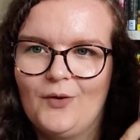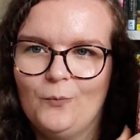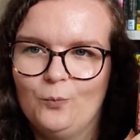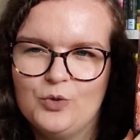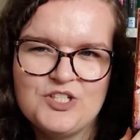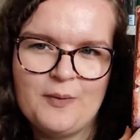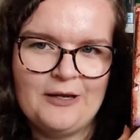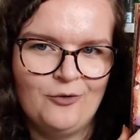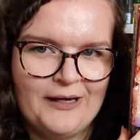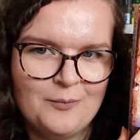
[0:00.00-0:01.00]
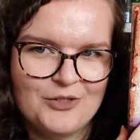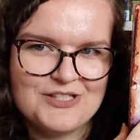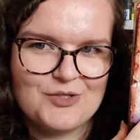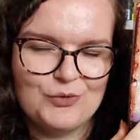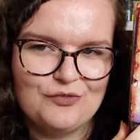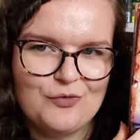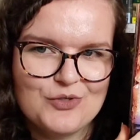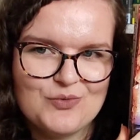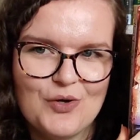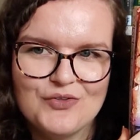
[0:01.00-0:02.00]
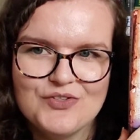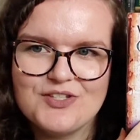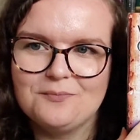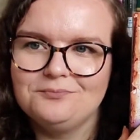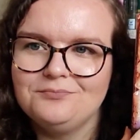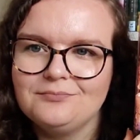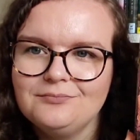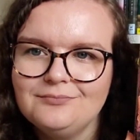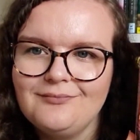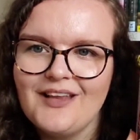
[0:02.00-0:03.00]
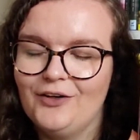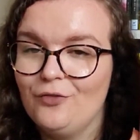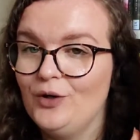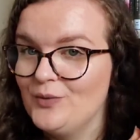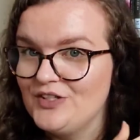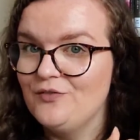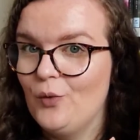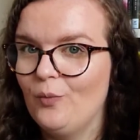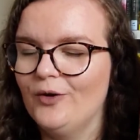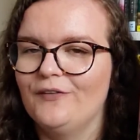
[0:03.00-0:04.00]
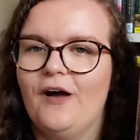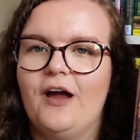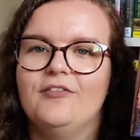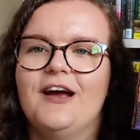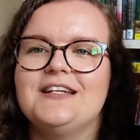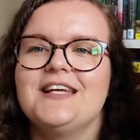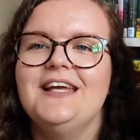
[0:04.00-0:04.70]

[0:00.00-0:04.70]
which is a bit annoying because it's called The Four Swans, and I thought it was the 4th book that I'd read.